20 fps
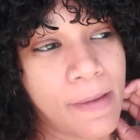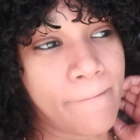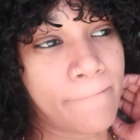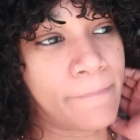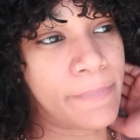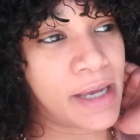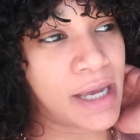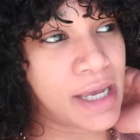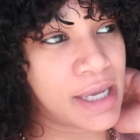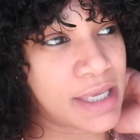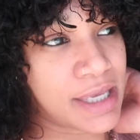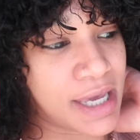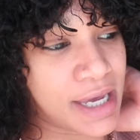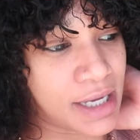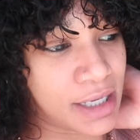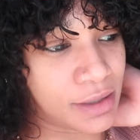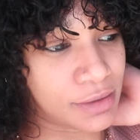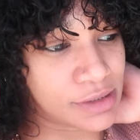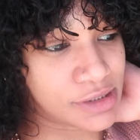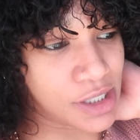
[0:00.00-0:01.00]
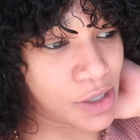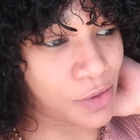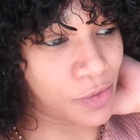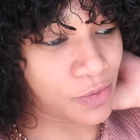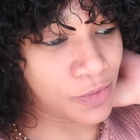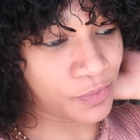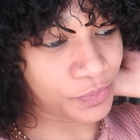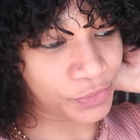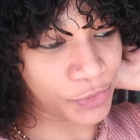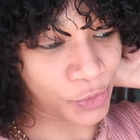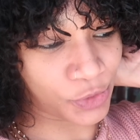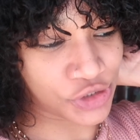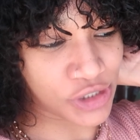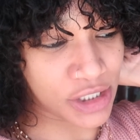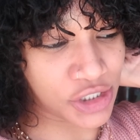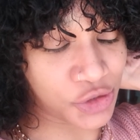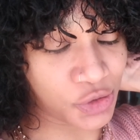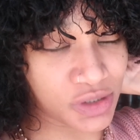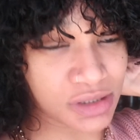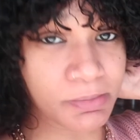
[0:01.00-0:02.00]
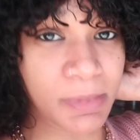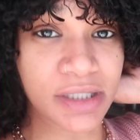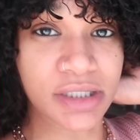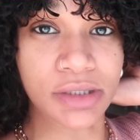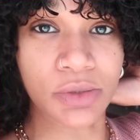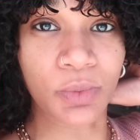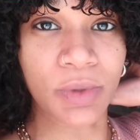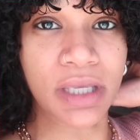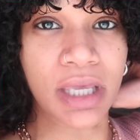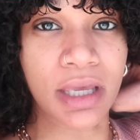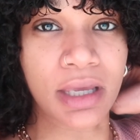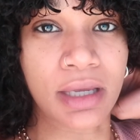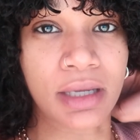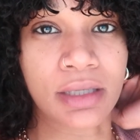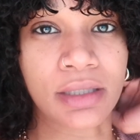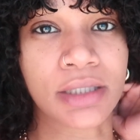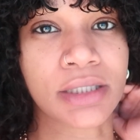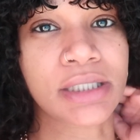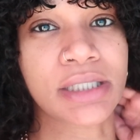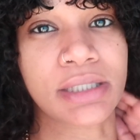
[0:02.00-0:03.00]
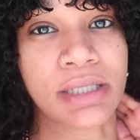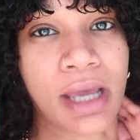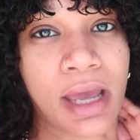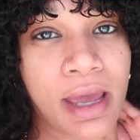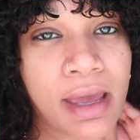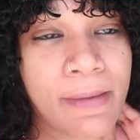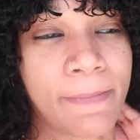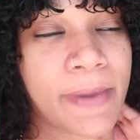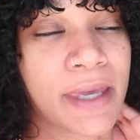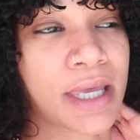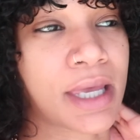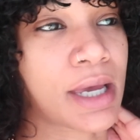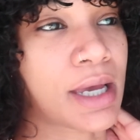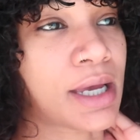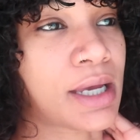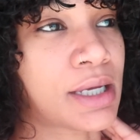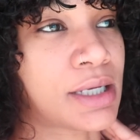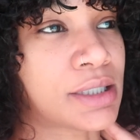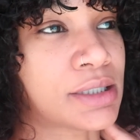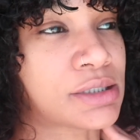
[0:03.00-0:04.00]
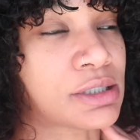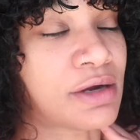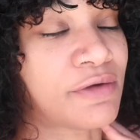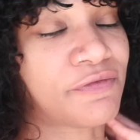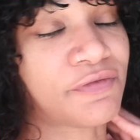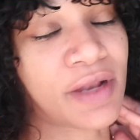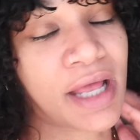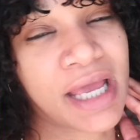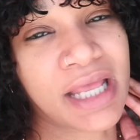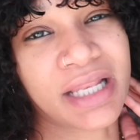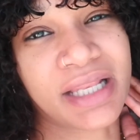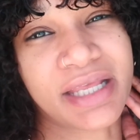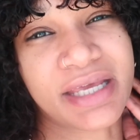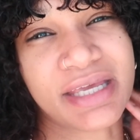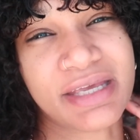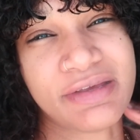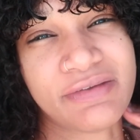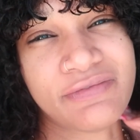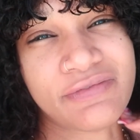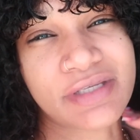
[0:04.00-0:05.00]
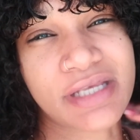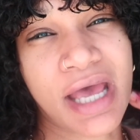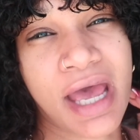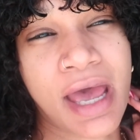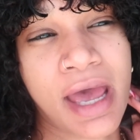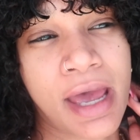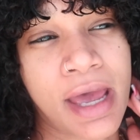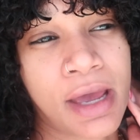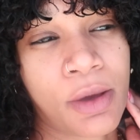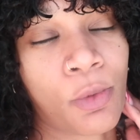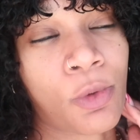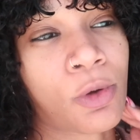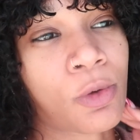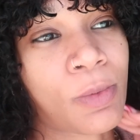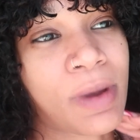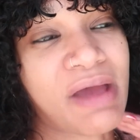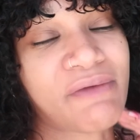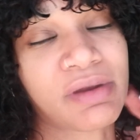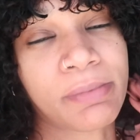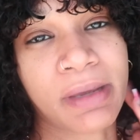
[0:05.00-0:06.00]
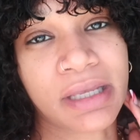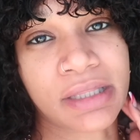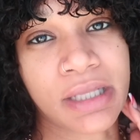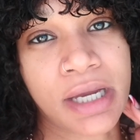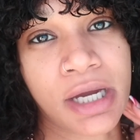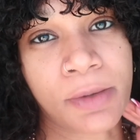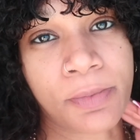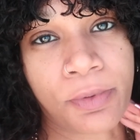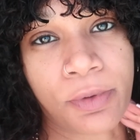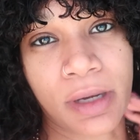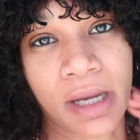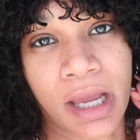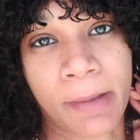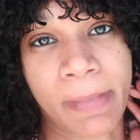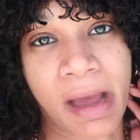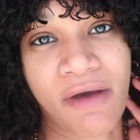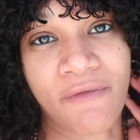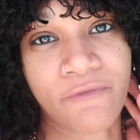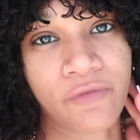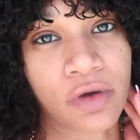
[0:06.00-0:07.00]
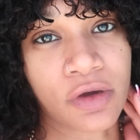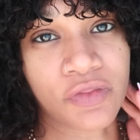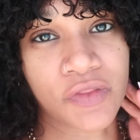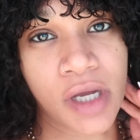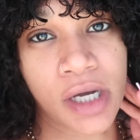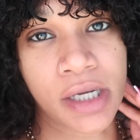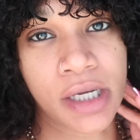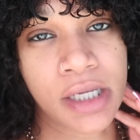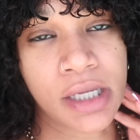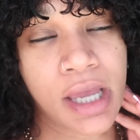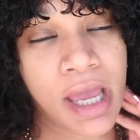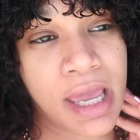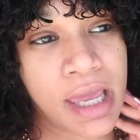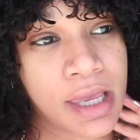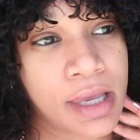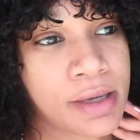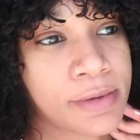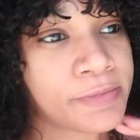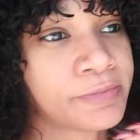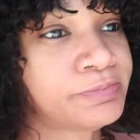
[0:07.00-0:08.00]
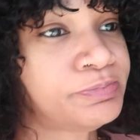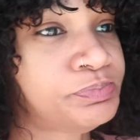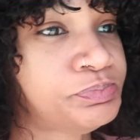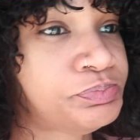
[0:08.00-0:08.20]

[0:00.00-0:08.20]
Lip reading: But yeah, so we're trying to do as much as we can today because our flight leaves at, or we have to be at the airport like about 4:30 a.m.